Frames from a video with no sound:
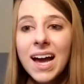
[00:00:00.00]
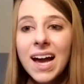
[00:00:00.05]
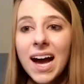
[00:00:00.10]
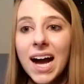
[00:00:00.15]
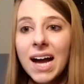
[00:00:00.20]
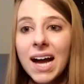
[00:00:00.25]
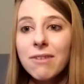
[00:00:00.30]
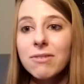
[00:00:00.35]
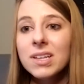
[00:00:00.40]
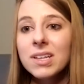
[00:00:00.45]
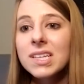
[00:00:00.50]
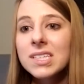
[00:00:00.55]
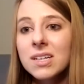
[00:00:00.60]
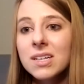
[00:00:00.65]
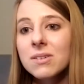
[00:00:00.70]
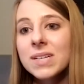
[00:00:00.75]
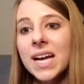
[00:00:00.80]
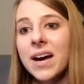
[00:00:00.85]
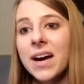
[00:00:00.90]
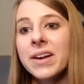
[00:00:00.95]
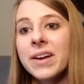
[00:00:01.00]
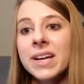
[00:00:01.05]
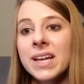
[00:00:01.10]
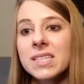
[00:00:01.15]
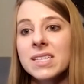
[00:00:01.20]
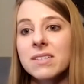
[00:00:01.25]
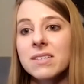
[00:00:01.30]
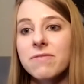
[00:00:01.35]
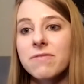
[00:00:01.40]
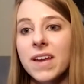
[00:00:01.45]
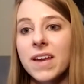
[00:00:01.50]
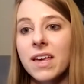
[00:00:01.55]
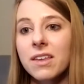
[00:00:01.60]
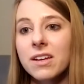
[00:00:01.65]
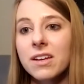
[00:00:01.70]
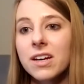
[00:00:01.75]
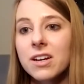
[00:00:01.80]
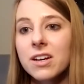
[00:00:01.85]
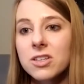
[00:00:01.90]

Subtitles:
I really don't count it as a failure.